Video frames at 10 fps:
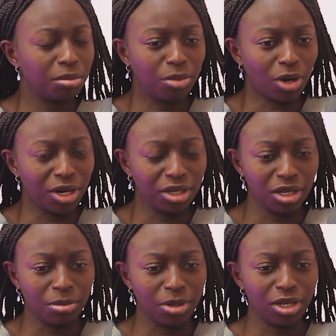
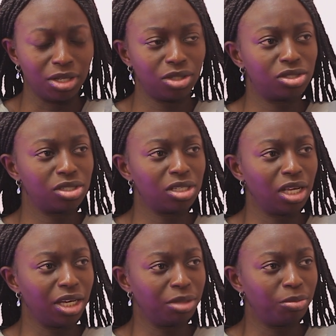body image,
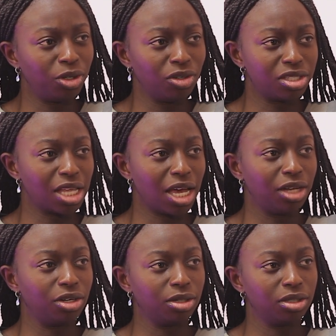like, beauty mm.
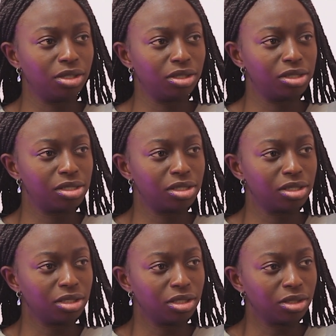
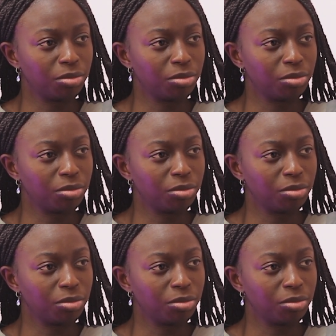standards.